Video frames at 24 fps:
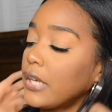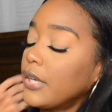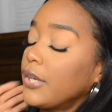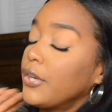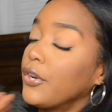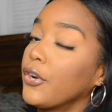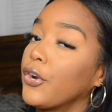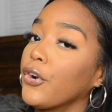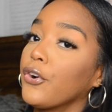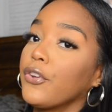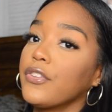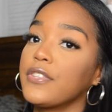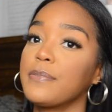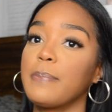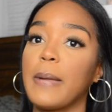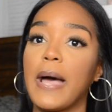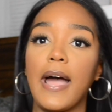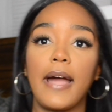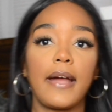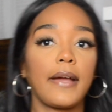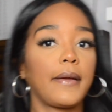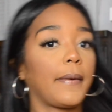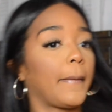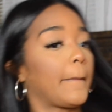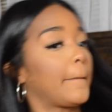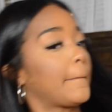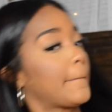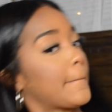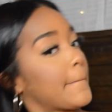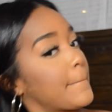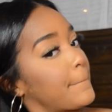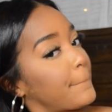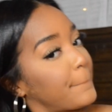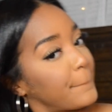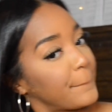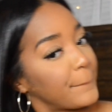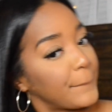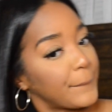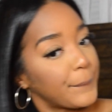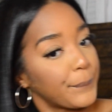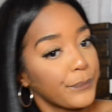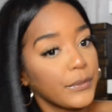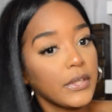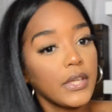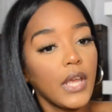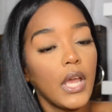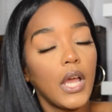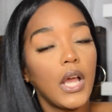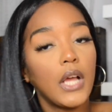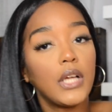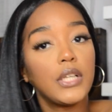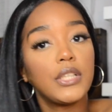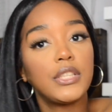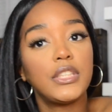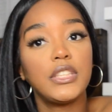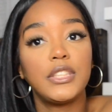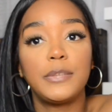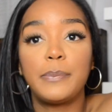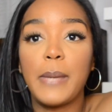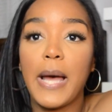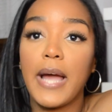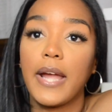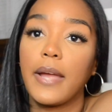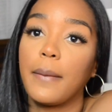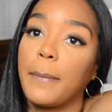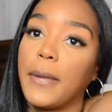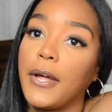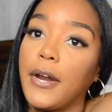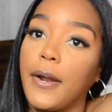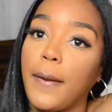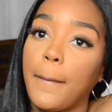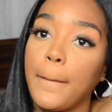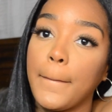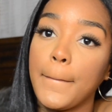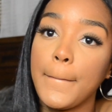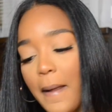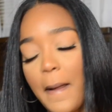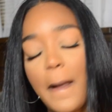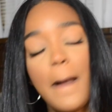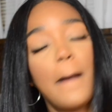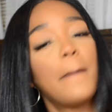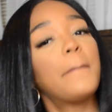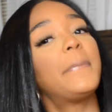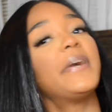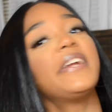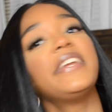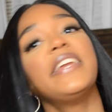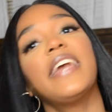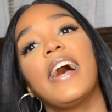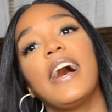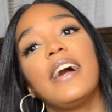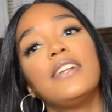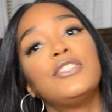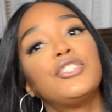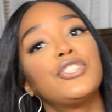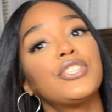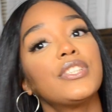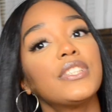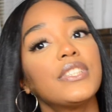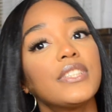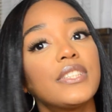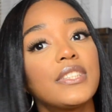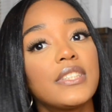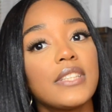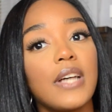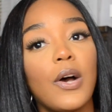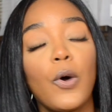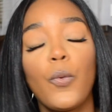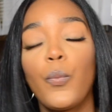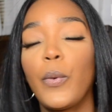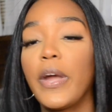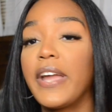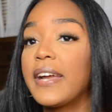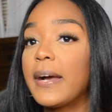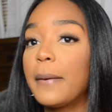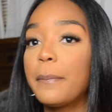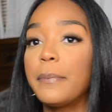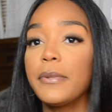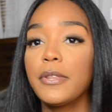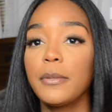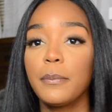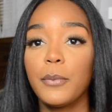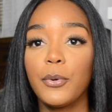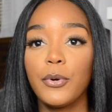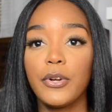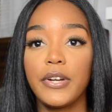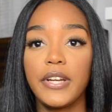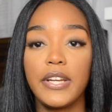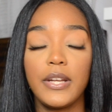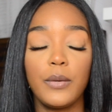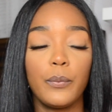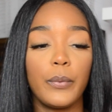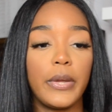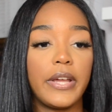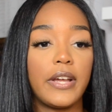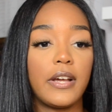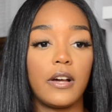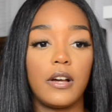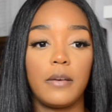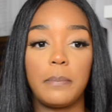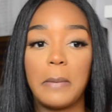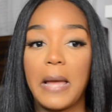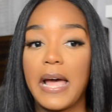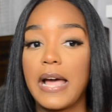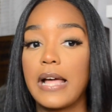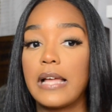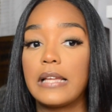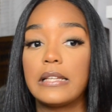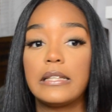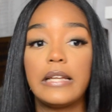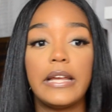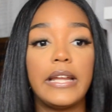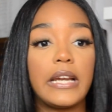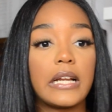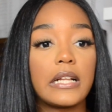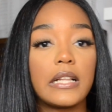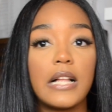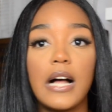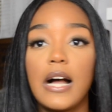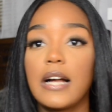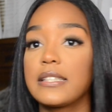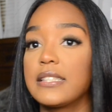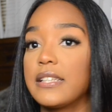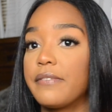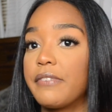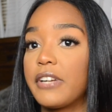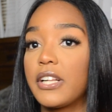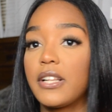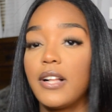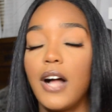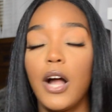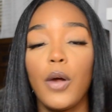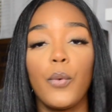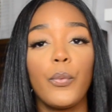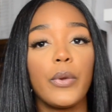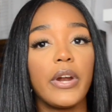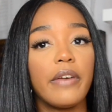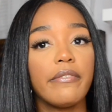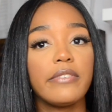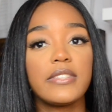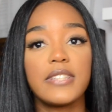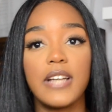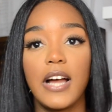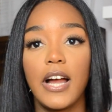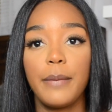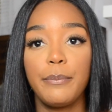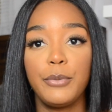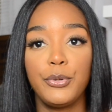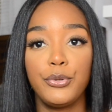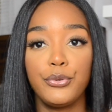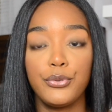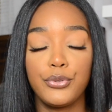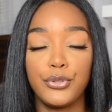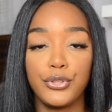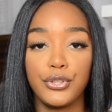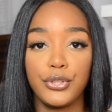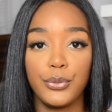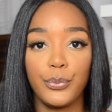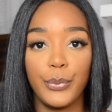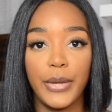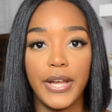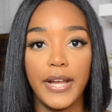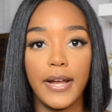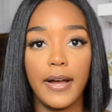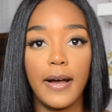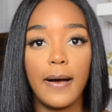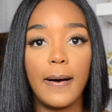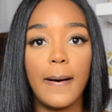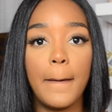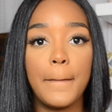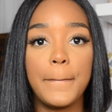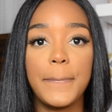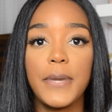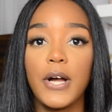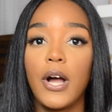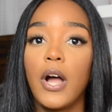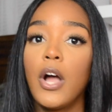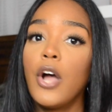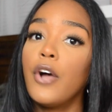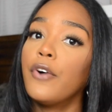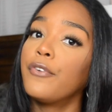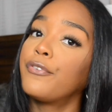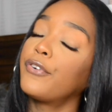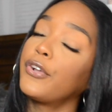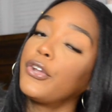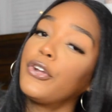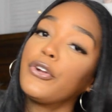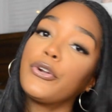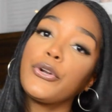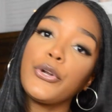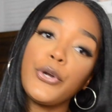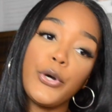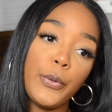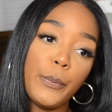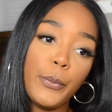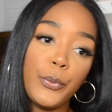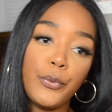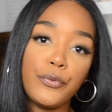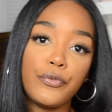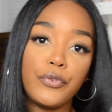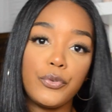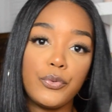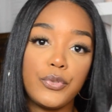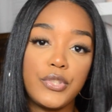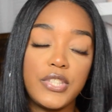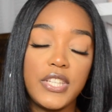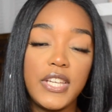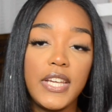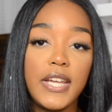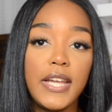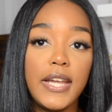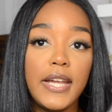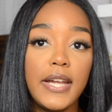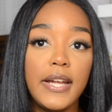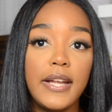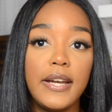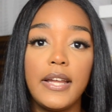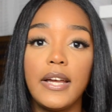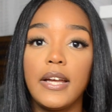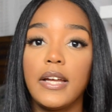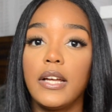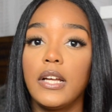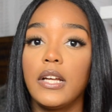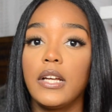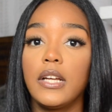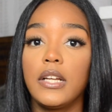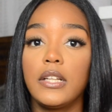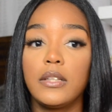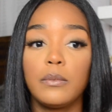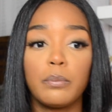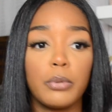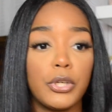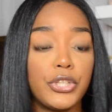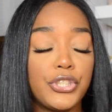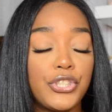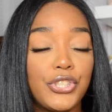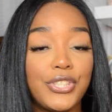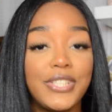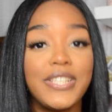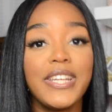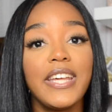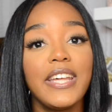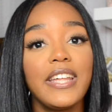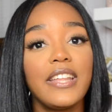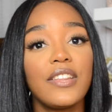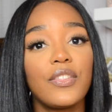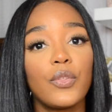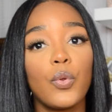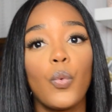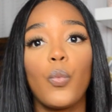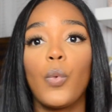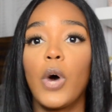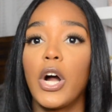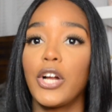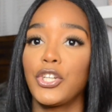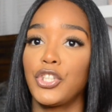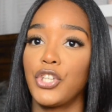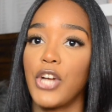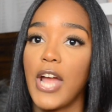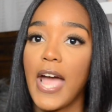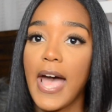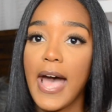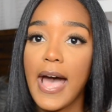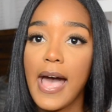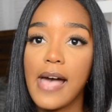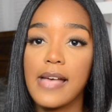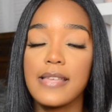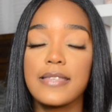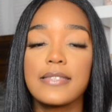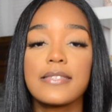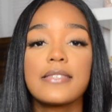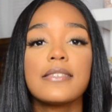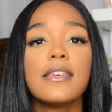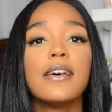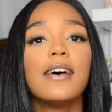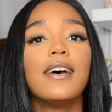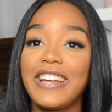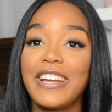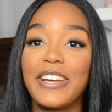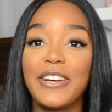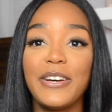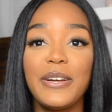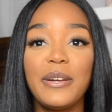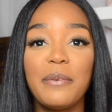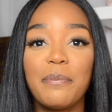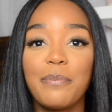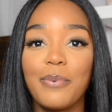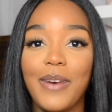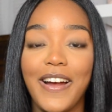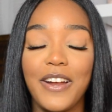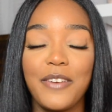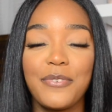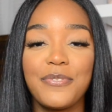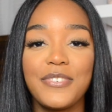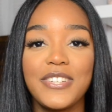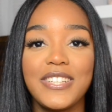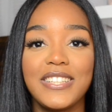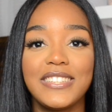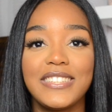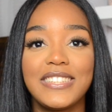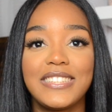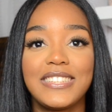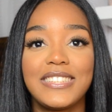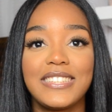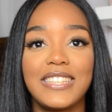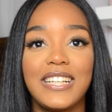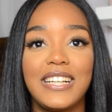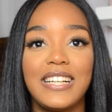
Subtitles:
your girl's back. She's back and better. But yeah, just wake up in the morning, wake up at 8 o'clock, 7 o'clock, whatever time you usually wake up for your normal routine, brush your teeth, wash your ass, a good breakfast,